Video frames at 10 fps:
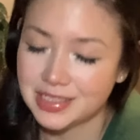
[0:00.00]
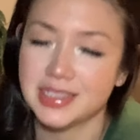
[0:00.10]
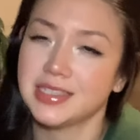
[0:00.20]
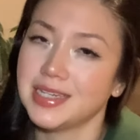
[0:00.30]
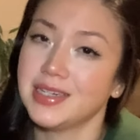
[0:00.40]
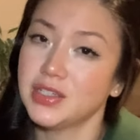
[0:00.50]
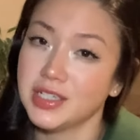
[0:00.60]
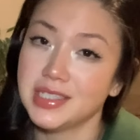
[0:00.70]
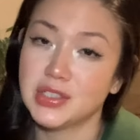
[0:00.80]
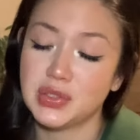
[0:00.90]
Saturn
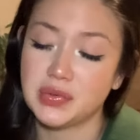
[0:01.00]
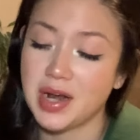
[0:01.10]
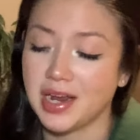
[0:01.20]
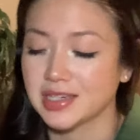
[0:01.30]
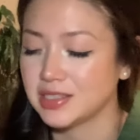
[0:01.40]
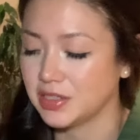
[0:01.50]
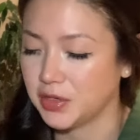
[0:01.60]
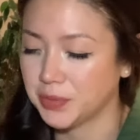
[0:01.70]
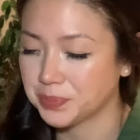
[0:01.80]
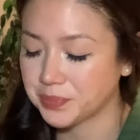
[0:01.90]
is direct,
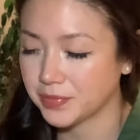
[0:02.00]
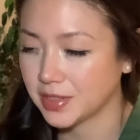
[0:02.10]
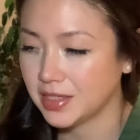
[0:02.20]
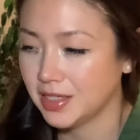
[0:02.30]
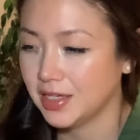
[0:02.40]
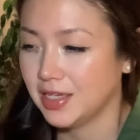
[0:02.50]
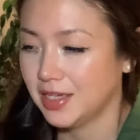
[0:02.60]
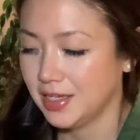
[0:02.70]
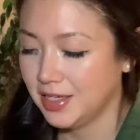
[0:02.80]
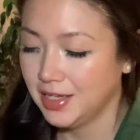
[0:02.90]
so.
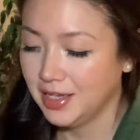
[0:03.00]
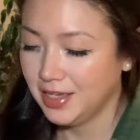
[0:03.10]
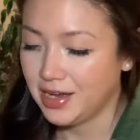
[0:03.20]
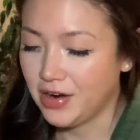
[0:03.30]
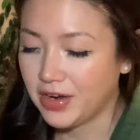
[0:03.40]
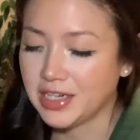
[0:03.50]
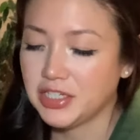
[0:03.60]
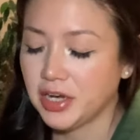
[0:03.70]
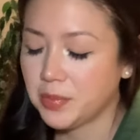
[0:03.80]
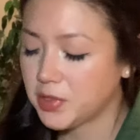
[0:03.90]
All right,
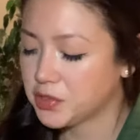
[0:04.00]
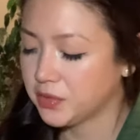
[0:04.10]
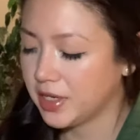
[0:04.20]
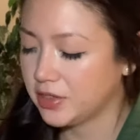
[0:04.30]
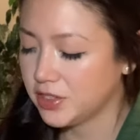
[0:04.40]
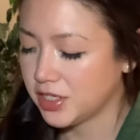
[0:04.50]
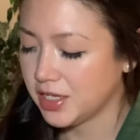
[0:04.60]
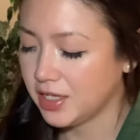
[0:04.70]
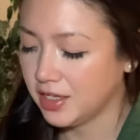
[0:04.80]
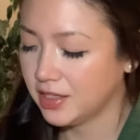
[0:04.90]
shared mutual
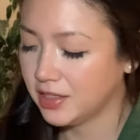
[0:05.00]
energy.